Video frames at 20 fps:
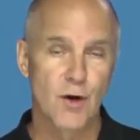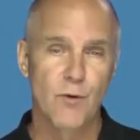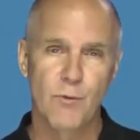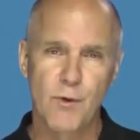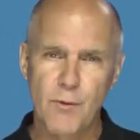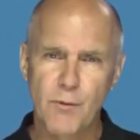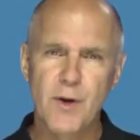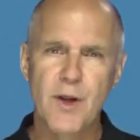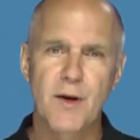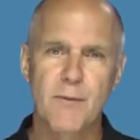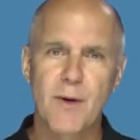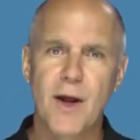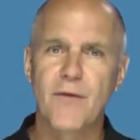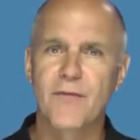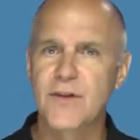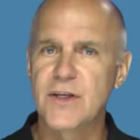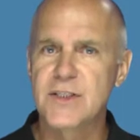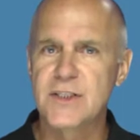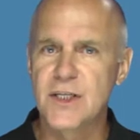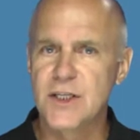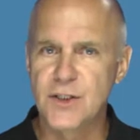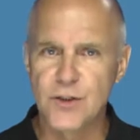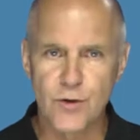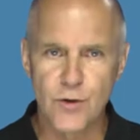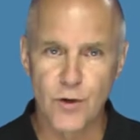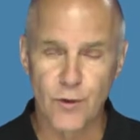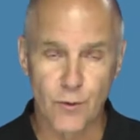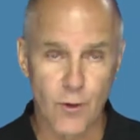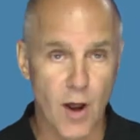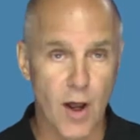We read about this in
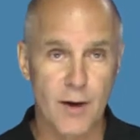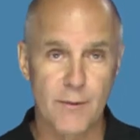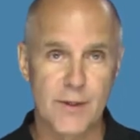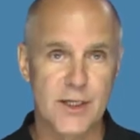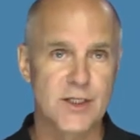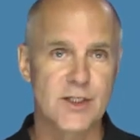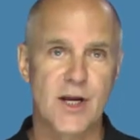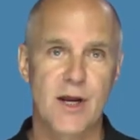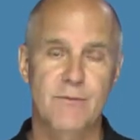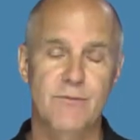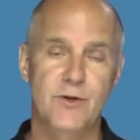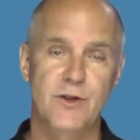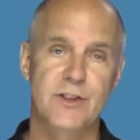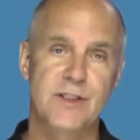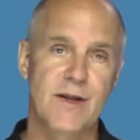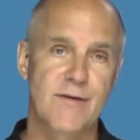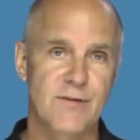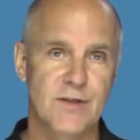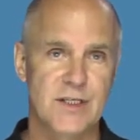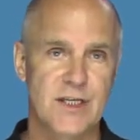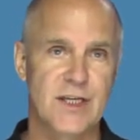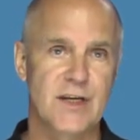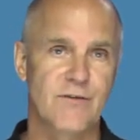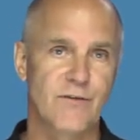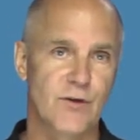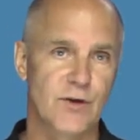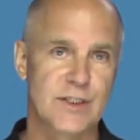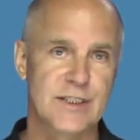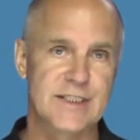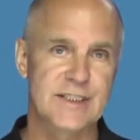Deuteronomy chapter seventeen,
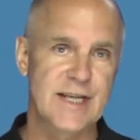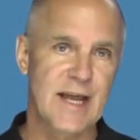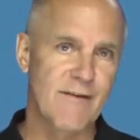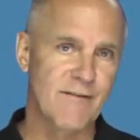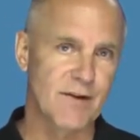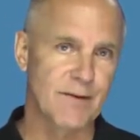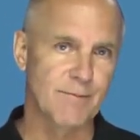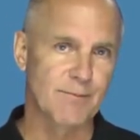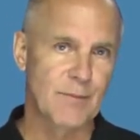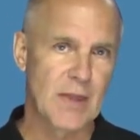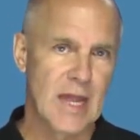verse seven.